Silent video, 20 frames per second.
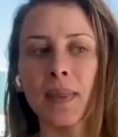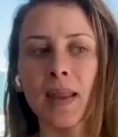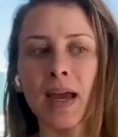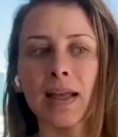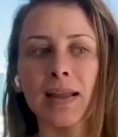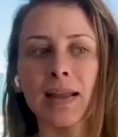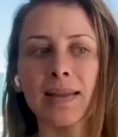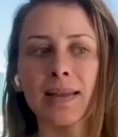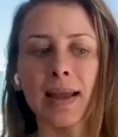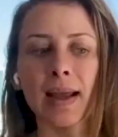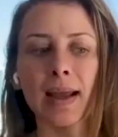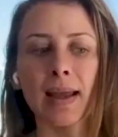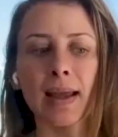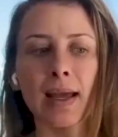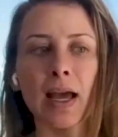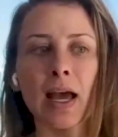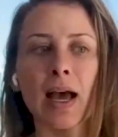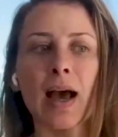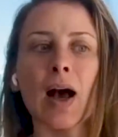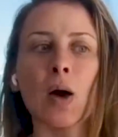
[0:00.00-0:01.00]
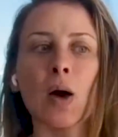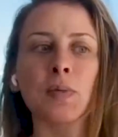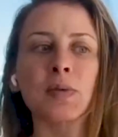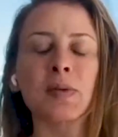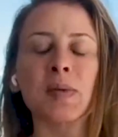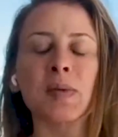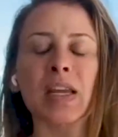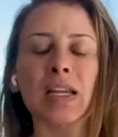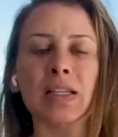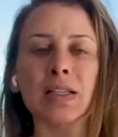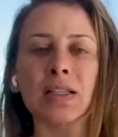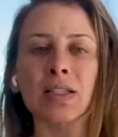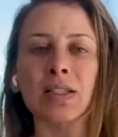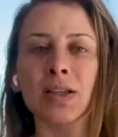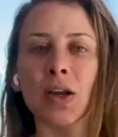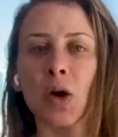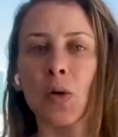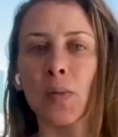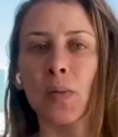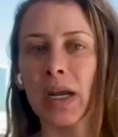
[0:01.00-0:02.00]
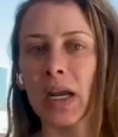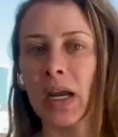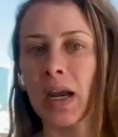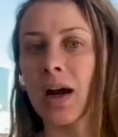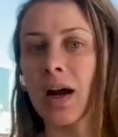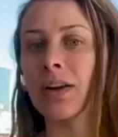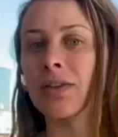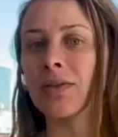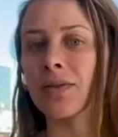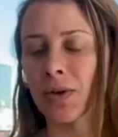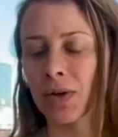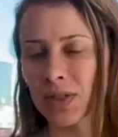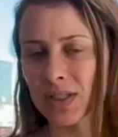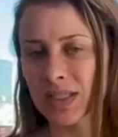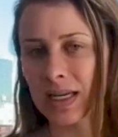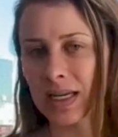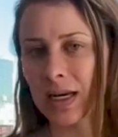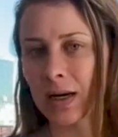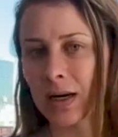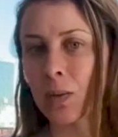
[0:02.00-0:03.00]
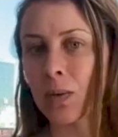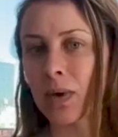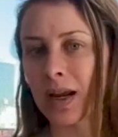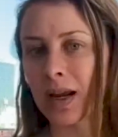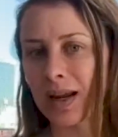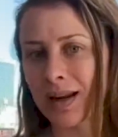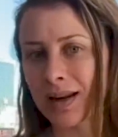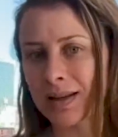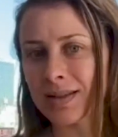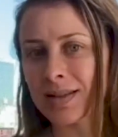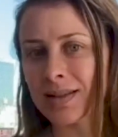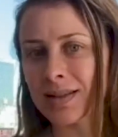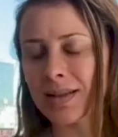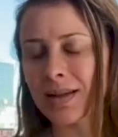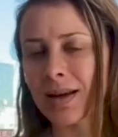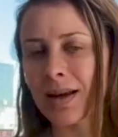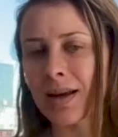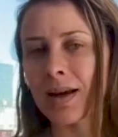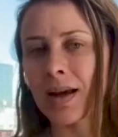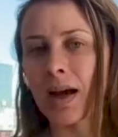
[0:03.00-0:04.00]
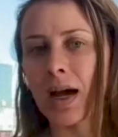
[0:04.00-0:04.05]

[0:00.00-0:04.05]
I think helped me in so many unforeseen ways.